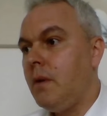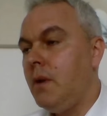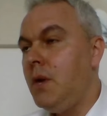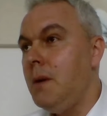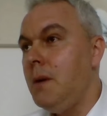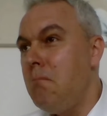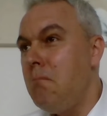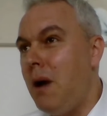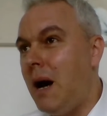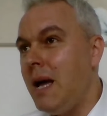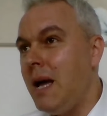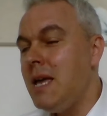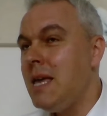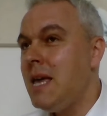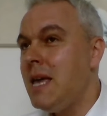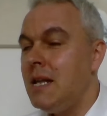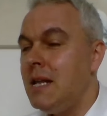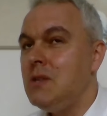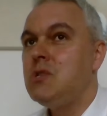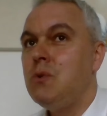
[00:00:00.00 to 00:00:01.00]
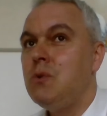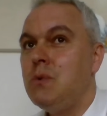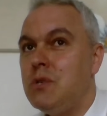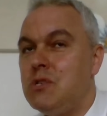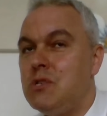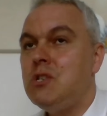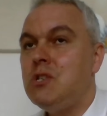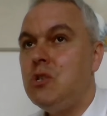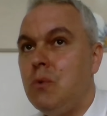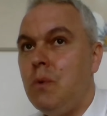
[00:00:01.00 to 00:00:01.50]
you might get into a
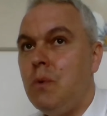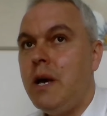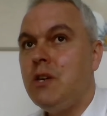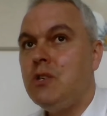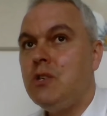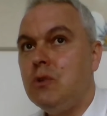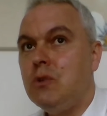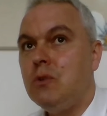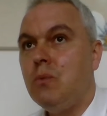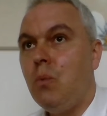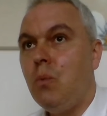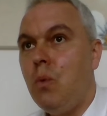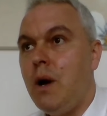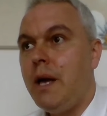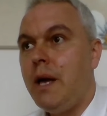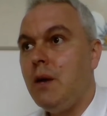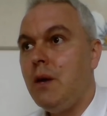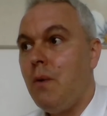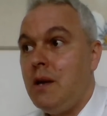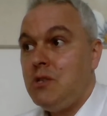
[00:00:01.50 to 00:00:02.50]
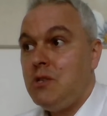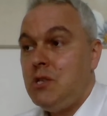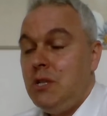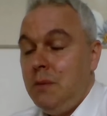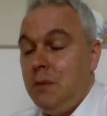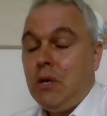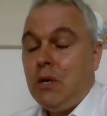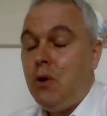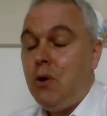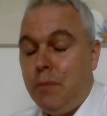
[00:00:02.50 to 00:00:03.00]
situation where you're
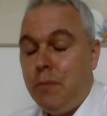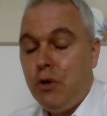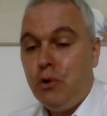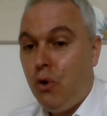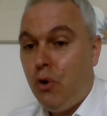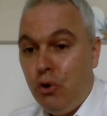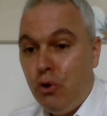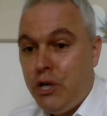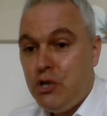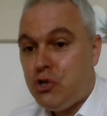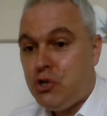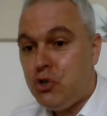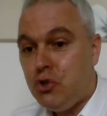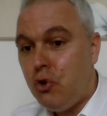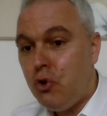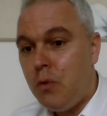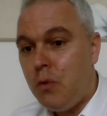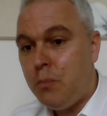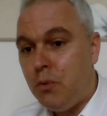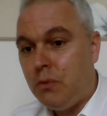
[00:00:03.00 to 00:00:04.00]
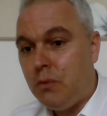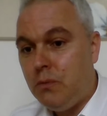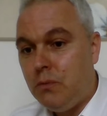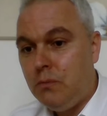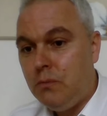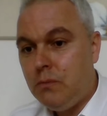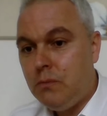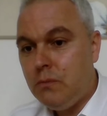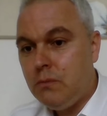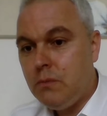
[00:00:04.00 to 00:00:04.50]
actually becoming uninsurable.
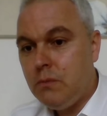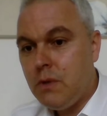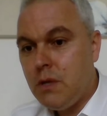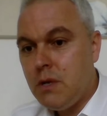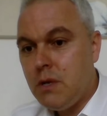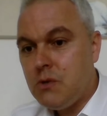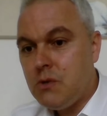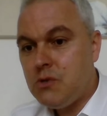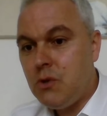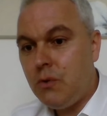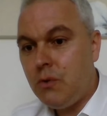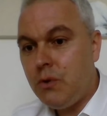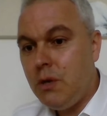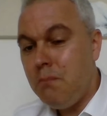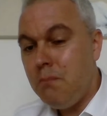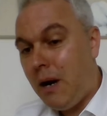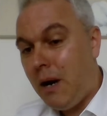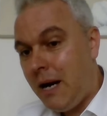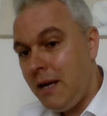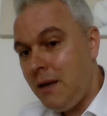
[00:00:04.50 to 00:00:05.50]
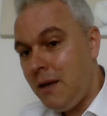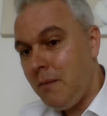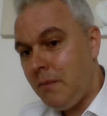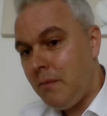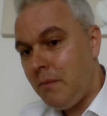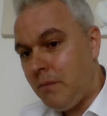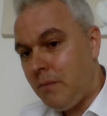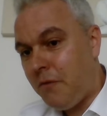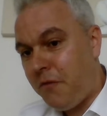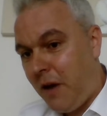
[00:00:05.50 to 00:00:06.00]
So you might,
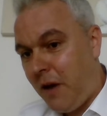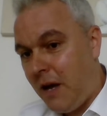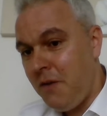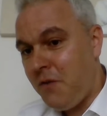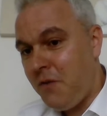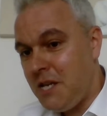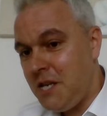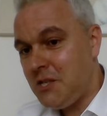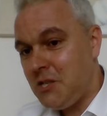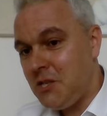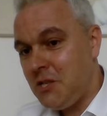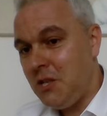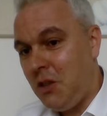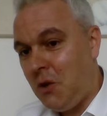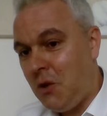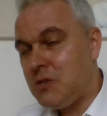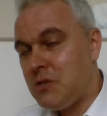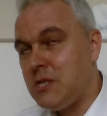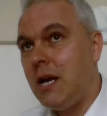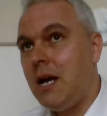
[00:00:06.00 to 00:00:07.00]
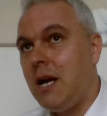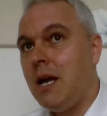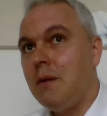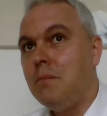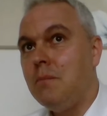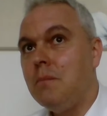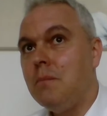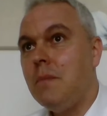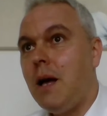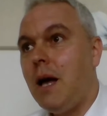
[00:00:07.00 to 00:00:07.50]
5 years is a long
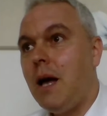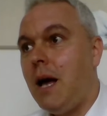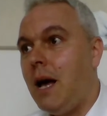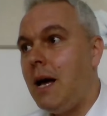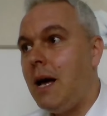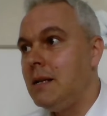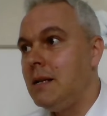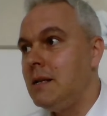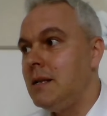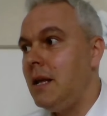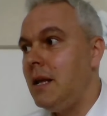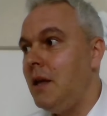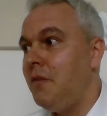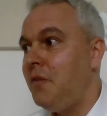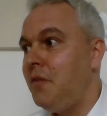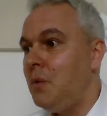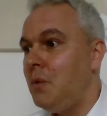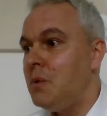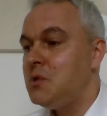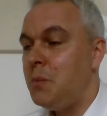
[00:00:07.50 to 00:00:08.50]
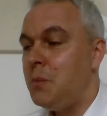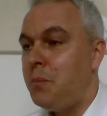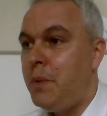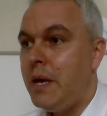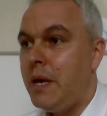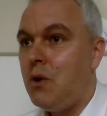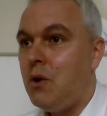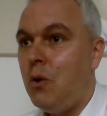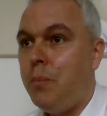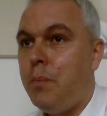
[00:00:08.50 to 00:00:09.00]
time. And if you were to
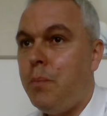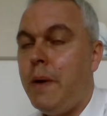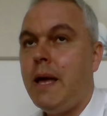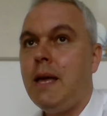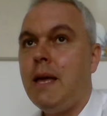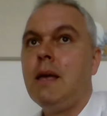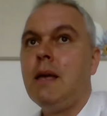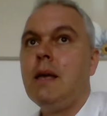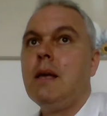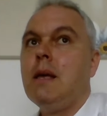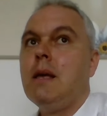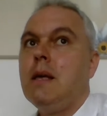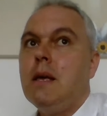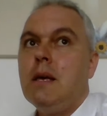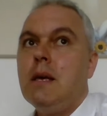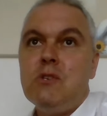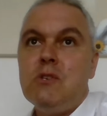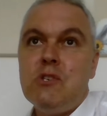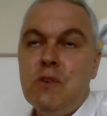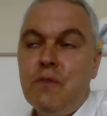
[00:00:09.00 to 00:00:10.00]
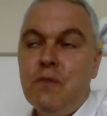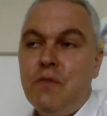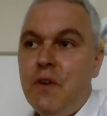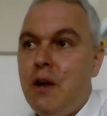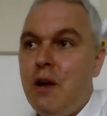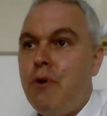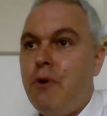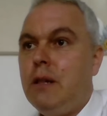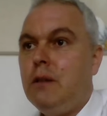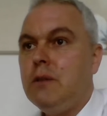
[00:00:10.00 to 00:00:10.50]
pick up a
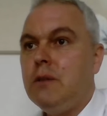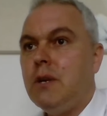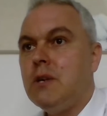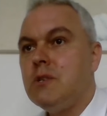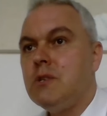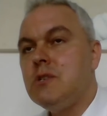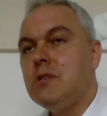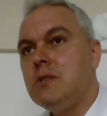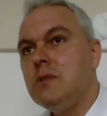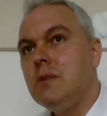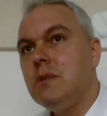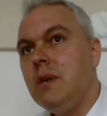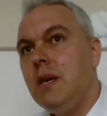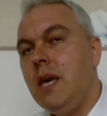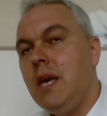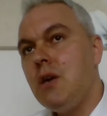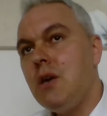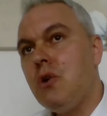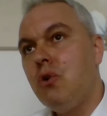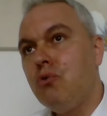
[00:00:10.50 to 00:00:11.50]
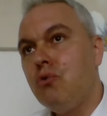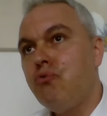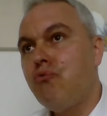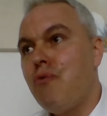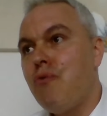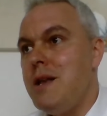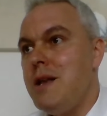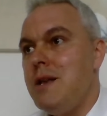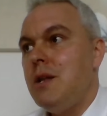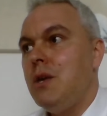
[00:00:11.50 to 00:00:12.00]
severe illness, it could
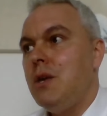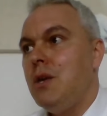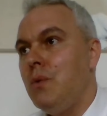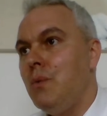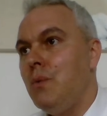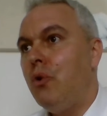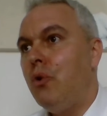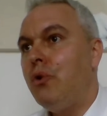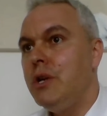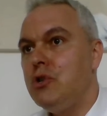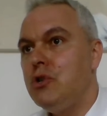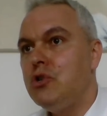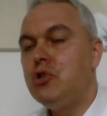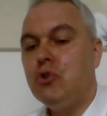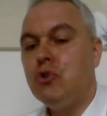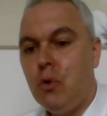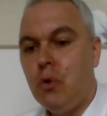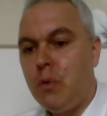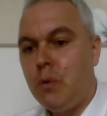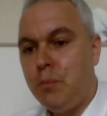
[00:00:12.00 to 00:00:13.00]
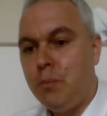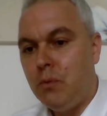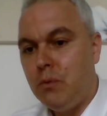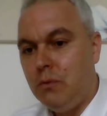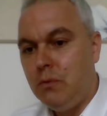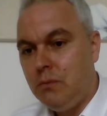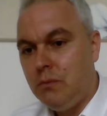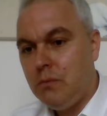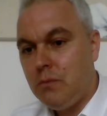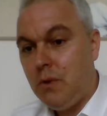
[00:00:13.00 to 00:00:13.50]
render you
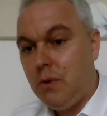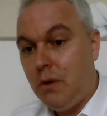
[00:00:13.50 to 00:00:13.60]
uninsurable